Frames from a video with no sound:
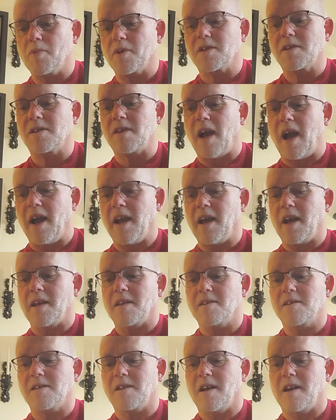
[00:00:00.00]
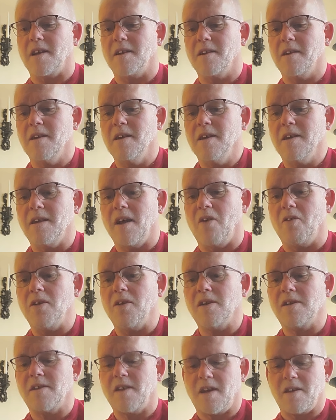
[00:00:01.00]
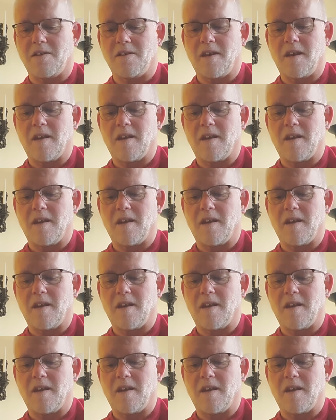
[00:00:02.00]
"But Zion said," now he says,